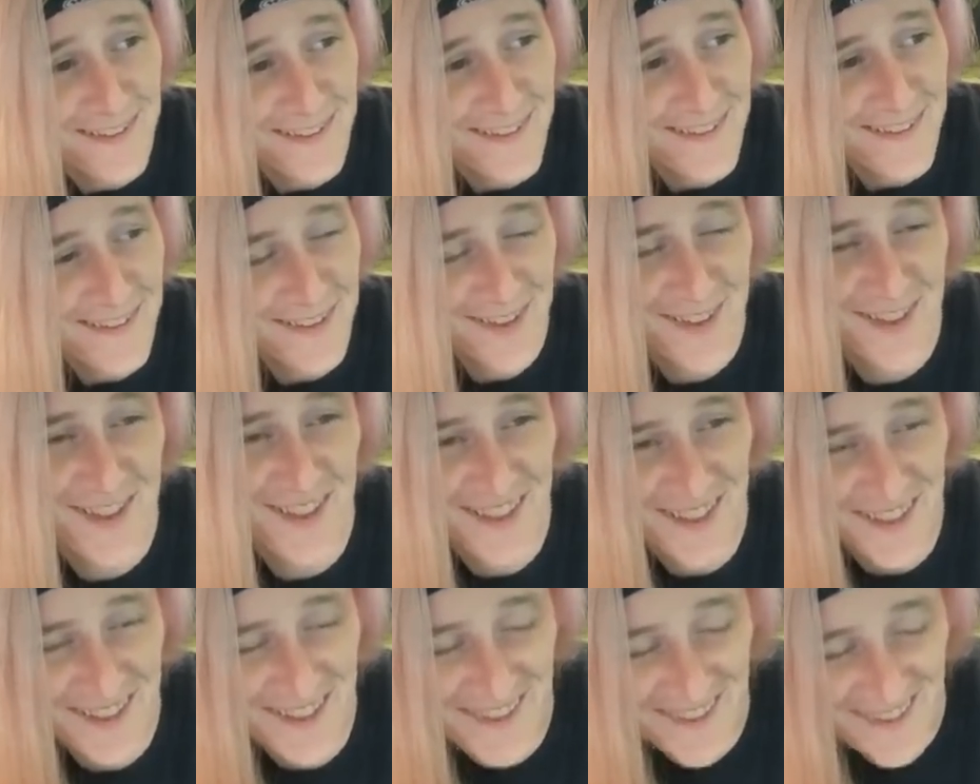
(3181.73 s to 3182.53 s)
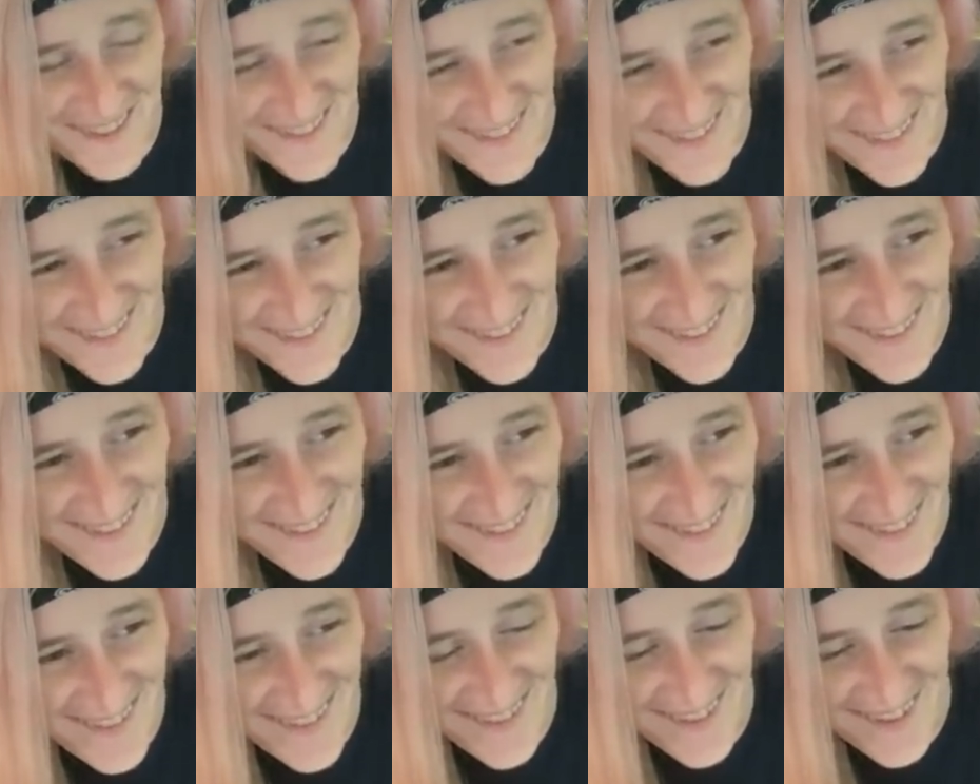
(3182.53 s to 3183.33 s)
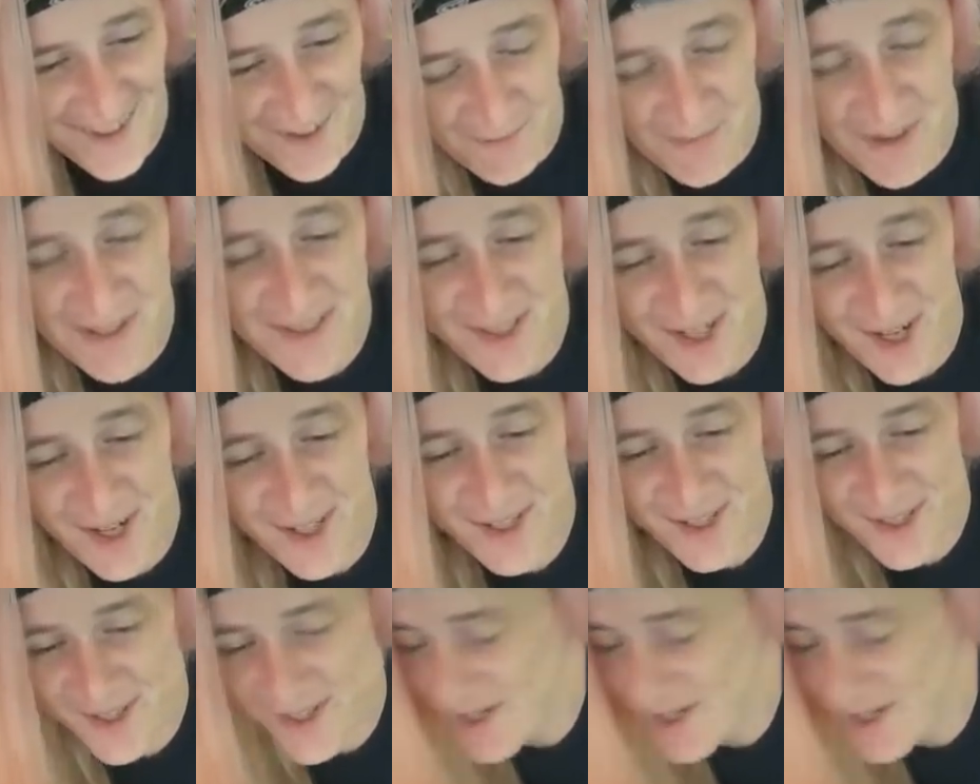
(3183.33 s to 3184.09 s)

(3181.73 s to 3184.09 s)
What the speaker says: Am I talking to